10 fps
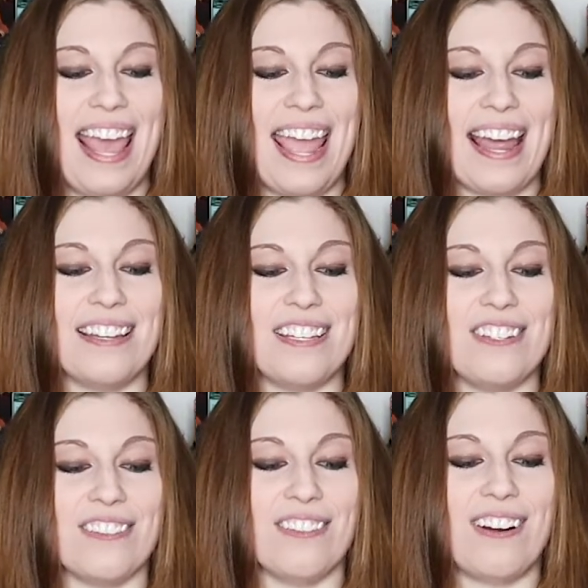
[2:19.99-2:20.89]

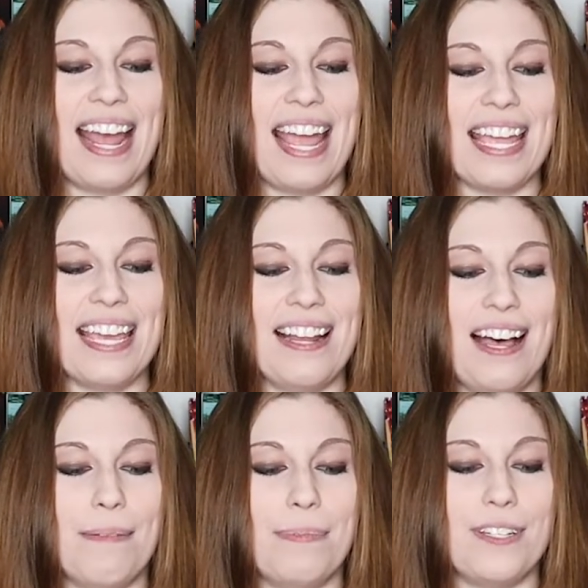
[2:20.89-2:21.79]
and drag it
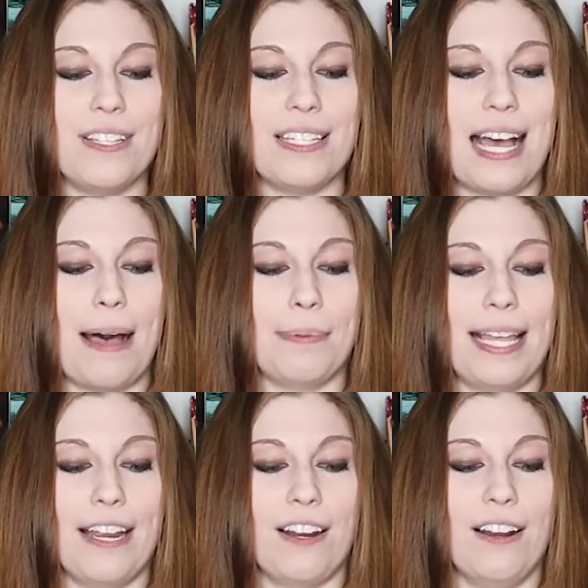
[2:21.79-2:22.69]
up to the top
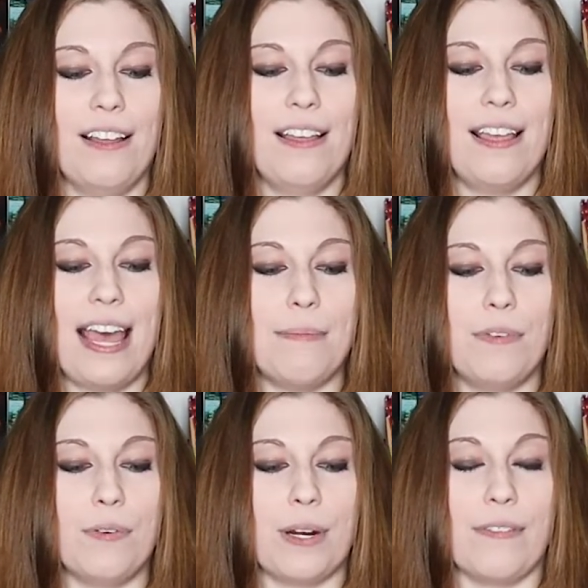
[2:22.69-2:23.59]
layer and
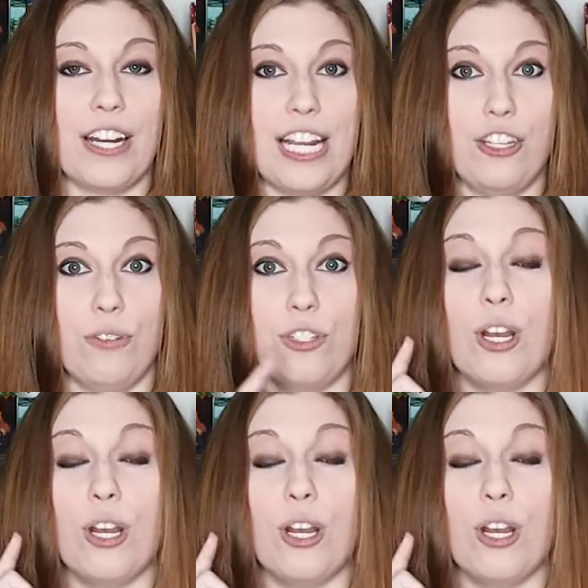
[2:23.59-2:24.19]
move it wherever I need to.